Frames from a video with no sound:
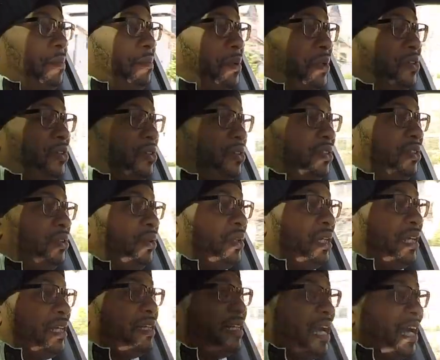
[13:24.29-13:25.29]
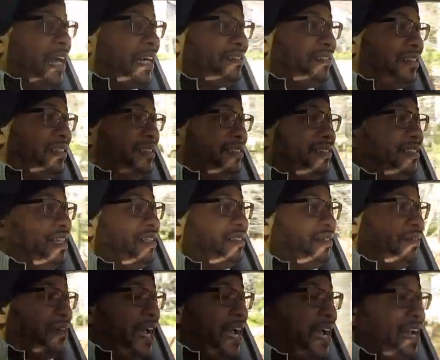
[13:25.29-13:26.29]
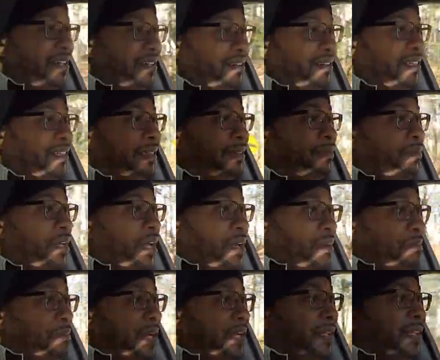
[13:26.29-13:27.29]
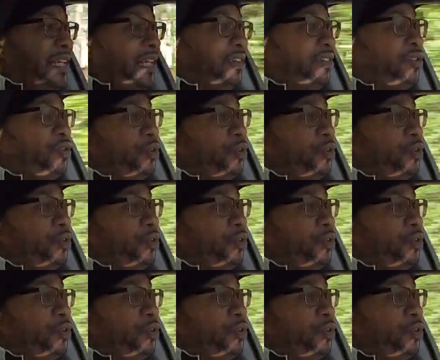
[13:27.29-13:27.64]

But you still get an excellent sense of handling. Bentley has